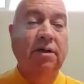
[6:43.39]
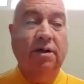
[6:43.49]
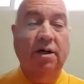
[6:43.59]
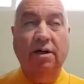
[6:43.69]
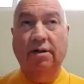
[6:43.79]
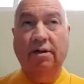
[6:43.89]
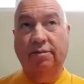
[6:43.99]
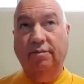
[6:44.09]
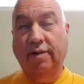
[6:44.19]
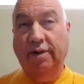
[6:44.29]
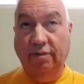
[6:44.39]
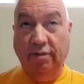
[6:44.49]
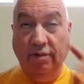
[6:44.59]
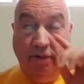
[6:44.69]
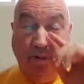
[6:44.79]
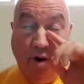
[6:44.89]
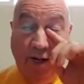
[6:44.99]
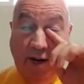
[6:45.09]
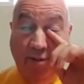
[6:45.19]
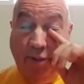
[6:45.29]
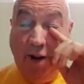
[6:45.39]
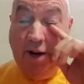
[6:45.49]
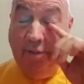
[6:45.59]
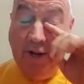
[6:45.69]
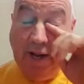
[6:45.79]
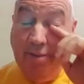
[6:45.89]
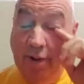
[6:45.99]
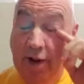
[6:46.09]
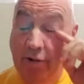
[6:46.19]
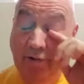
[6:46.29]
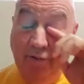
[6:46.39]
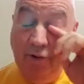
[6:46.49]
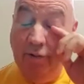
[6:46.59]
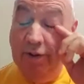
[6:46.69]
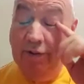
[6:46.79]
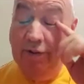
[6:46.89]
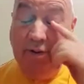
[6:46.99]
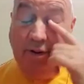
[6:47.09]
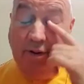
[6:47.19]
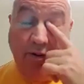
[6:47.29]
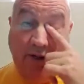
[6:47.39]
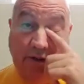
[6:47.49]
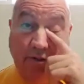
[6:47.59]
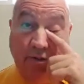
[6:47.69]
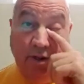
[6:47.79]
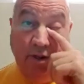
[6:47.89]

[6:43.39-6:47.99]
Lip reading: When the Roman Empire became powerful, when the Greeks were